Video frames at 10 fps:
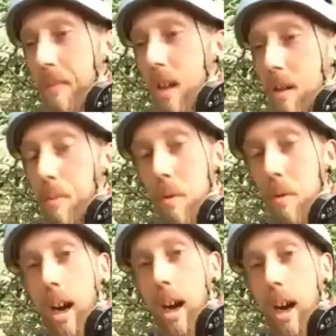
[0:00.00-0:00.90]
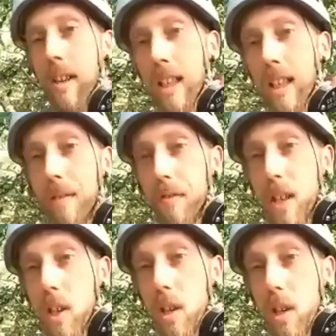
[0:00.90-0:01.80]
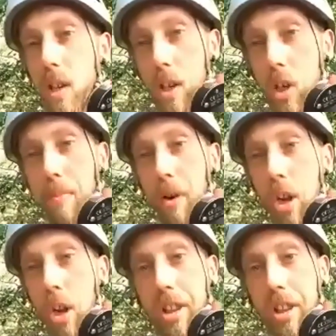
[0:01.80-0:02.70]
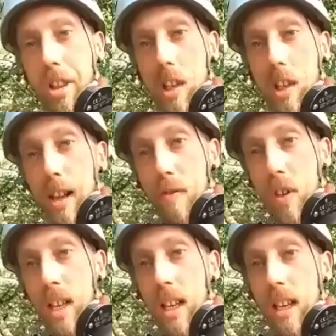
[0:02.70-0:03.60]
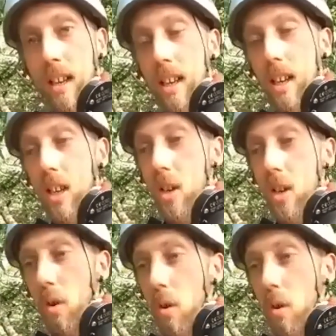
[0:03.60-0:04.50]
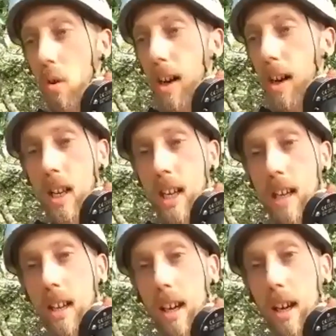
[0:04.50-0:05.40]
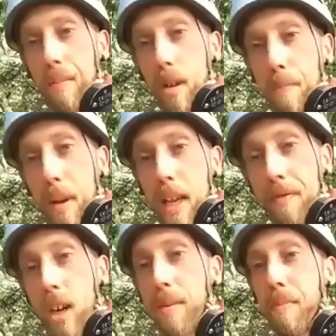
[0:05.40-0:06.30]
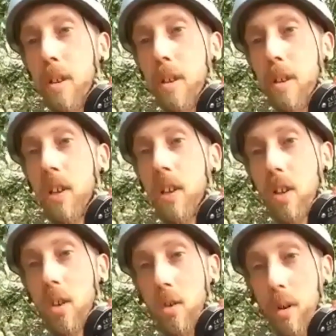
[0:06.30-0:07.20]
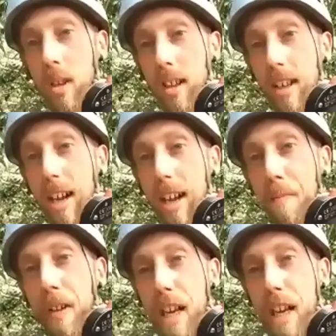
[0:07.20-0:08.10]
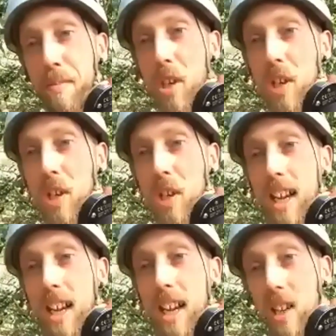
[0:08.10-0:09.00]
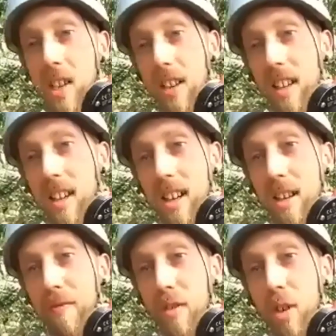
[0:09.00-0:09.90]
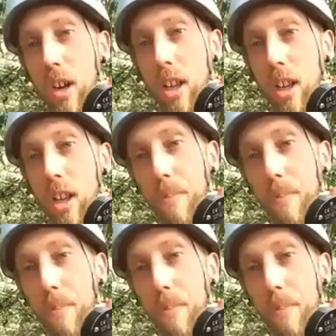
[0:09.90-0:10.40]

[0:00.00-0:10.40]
but what I really loved is some of the small things that I've seen. So I've seen um, pit vipers, so um, venomous snakes that kind of coil up